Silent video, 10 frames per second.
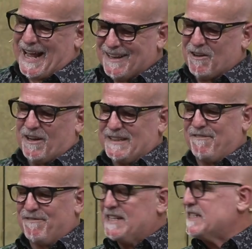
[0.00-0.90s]
Unlike the
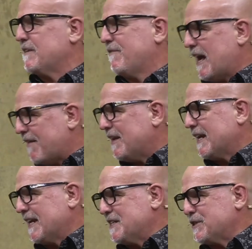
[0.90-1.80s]
feasts of other
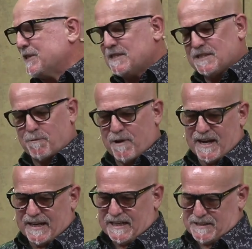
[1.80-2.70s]
nations
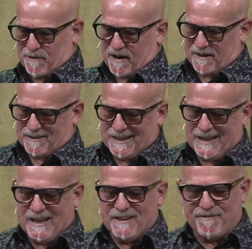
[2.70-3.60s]
surrounding Israel,
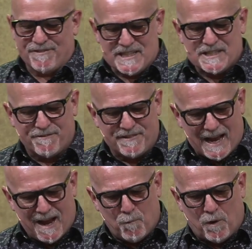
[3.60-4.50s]
the feasts of
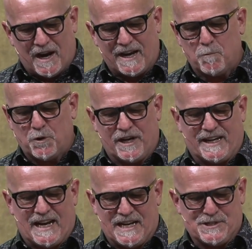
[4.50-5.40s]
Yahweh weren't
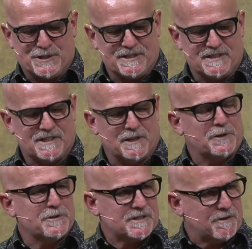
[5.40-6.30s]
occasions to
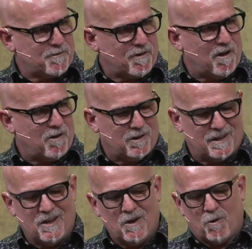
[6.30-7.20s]
lose
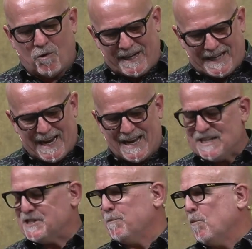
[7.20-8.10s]
control or
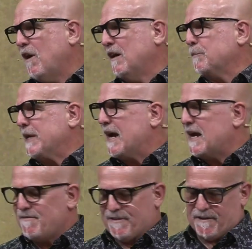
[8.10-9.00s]
engage in wild
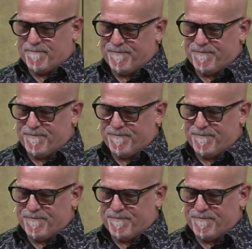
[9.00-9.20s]
behavior.